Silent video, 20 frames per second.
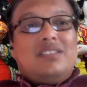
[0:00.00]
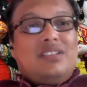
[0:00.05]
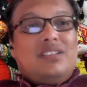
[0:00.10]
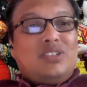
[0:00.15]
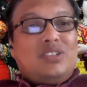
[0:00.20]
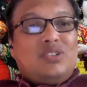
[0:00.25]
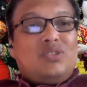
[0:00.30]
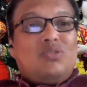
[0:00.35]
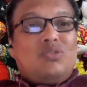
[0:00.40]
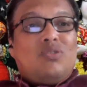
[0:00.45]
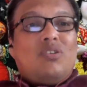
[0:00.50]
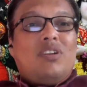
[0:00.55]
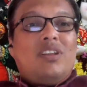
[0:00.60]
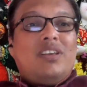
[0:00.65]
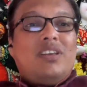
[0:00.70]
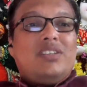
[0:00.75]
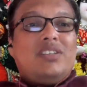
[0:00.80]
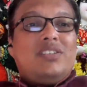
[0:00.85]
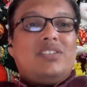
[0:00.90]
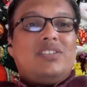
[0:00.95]
this
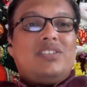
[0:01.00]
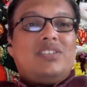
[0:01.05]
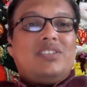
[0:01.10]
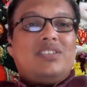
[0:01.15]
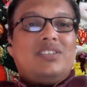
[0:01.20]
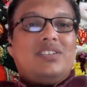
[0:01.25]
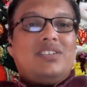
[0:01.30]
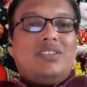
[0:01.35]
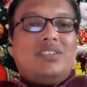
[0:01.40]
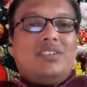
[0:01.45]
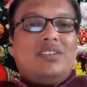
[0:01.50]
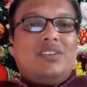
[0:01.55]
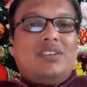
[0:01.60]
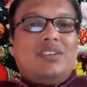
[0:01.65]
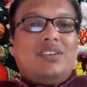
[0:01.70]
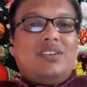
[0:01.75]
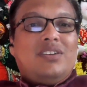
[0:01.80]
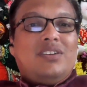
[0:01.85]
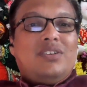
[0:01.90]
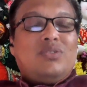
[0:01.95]
knowledge
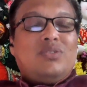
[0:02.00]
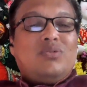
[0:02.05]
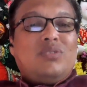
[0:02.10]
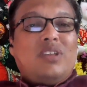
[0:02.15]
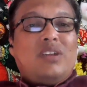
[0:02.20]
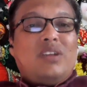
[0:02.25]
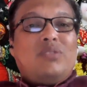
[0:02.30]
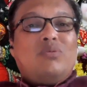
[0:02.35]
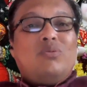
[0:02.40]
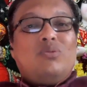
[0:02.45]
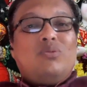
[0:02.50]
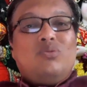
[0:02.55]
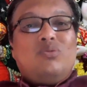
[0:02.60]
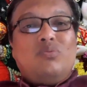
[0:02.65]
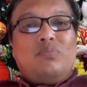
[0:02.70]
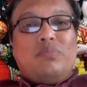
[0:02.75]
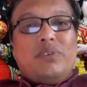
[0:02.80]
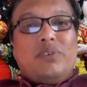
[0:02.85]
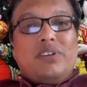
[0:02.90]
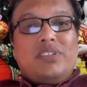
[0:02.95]
so that those
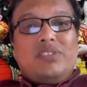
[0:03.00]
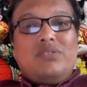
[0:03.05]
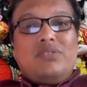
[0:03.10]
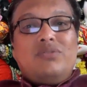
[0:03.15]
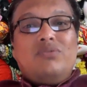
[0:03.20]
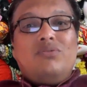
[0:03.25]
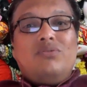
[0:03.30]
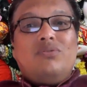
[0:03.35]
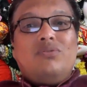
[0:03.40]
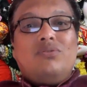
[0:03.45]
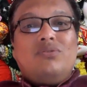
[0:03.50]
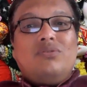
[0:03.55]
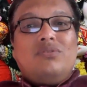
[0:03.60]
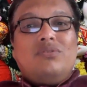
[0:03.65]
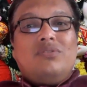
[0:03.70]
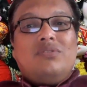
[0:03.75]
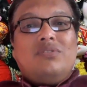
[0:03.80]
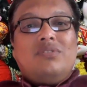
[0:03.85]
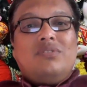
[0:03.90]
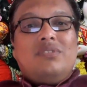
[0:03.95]
who pursue
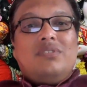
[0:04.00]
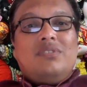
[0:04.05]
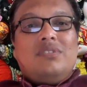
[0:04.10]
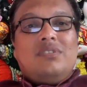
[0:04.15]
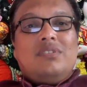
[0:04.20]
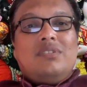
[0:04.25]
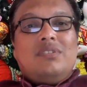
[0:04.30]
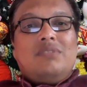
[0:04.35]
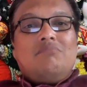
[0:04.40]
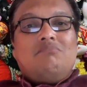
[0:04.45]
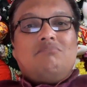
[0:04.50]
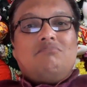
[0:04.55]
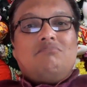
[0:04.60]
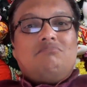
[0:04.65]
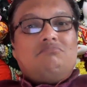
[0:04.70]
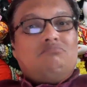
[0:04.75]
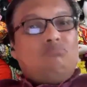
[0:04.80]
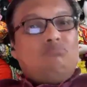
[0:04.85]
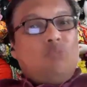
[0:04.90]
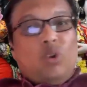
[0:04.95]

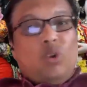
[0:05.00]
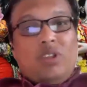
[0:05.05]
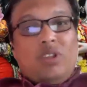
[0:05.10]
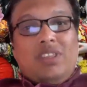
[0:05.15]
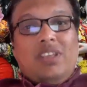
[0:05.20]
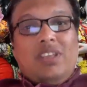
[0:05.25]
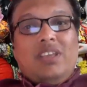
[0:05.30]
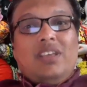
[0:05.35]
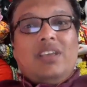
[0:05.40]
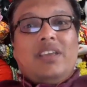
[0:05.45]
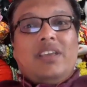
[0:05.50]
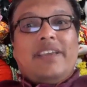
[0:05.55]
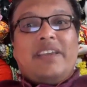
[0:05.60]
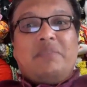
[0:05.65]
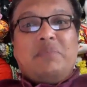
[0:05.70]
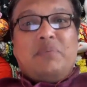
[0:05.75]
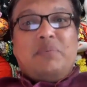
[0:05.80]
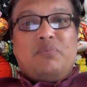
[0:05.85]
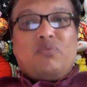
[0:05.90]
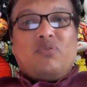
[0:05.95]
mukti
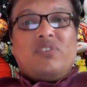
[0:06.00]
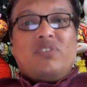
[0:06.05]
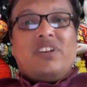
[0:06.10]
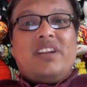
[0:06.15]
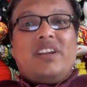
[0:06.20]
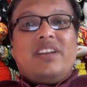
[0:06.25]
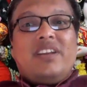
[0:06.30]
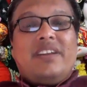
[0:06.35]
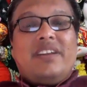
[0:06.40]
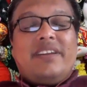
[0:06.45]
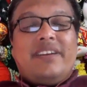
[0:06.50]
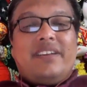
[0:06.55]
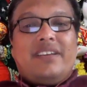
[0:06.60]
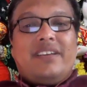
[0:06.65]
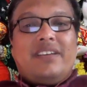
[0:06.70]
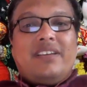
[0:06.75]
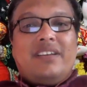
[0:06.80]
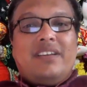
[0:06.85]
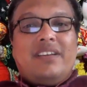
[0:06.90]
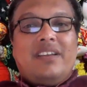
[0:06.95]
can be protected
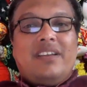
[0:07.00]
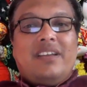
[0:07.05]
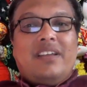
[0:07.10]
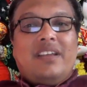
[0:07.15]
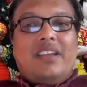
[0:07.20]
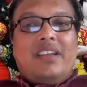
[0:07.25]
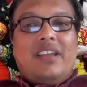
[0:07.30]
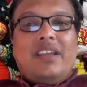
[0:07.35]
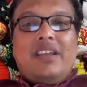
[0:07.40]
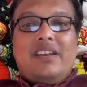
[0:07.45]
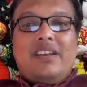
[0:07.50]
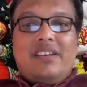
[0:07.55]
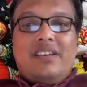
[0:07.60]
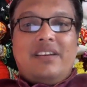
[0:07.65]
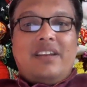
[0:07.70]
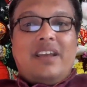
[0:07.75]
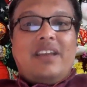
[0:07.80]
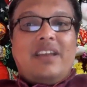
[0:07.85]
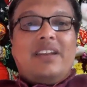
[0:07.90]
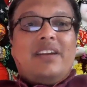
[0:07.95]
and
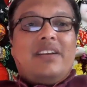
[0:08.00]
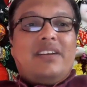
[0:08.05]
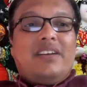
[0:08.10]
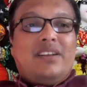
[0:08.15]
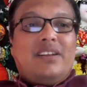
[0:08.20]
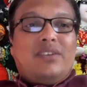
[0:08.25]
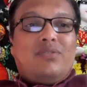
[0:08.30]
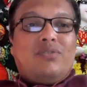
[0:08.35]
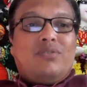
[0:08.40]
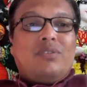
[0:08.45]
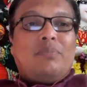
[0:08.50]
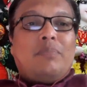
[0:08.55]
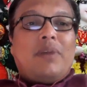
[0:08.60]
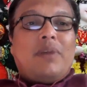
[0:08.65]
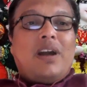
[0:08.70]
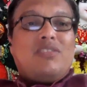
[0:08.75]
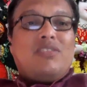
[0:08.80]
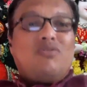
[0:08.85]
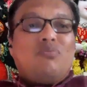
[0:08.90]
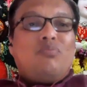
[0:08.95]
redirected to the
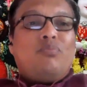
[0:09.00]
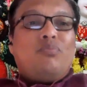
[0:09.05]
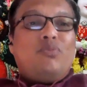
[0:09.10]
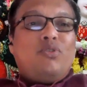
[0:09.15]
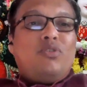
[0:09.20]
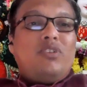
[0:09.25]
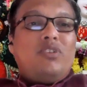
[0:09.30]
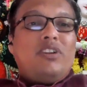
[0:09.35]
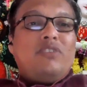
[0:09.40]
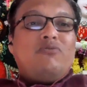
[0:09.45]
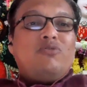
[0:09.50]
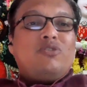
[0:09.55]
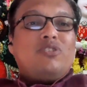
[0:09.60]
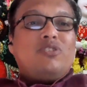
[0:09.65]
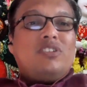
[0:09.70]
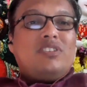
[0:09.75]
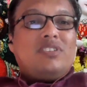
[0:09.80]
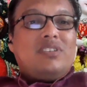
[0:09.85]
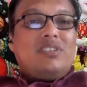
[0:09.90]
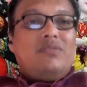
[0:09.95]
path of pure
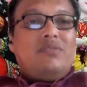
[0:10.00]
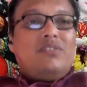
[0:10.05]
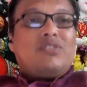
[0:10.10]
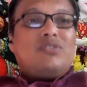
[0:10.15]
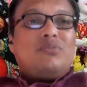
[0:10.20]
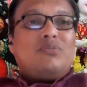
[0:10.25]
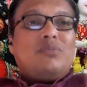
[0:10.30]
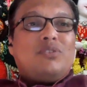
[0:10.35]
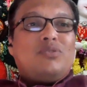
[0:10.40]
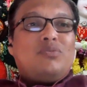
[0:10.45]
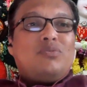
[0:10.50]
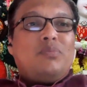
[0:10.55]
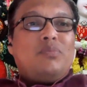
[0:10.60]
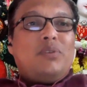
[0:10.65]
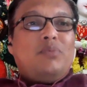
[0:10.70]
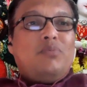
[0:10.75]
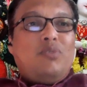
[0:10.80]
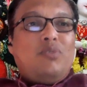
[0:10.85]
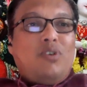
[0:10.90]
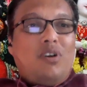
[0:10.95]
devotional service of the
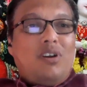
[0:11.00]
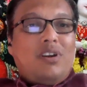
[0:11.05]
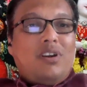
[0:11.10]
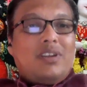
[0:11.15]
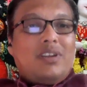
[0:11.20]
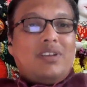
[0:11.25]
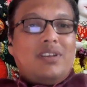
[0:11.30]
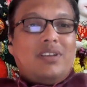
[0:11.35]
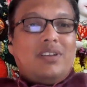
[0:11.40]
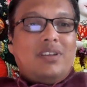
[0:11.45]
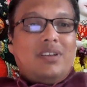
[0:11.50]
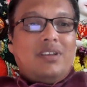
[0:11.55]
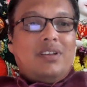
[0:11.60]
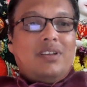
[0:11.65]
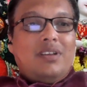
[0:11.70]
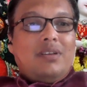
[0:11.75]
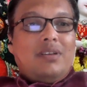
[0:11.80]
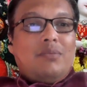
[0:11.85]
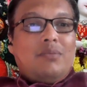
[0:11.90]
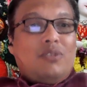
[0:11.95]
Supreme Lord.
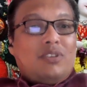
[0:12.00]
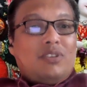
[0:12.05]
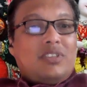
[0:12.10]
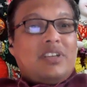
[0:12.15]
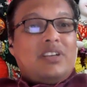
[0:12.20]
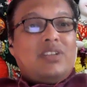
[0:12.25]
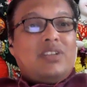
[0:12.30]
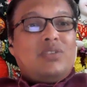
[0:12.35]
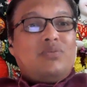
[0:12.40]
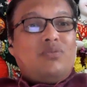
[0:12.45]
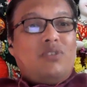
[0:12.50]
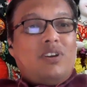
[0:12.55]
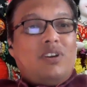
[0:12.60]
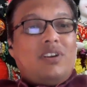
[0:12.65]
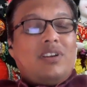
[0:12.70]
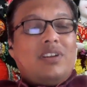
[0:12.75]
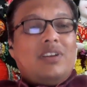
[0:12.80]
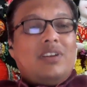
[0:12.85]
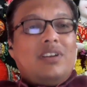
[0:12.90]
Because that is what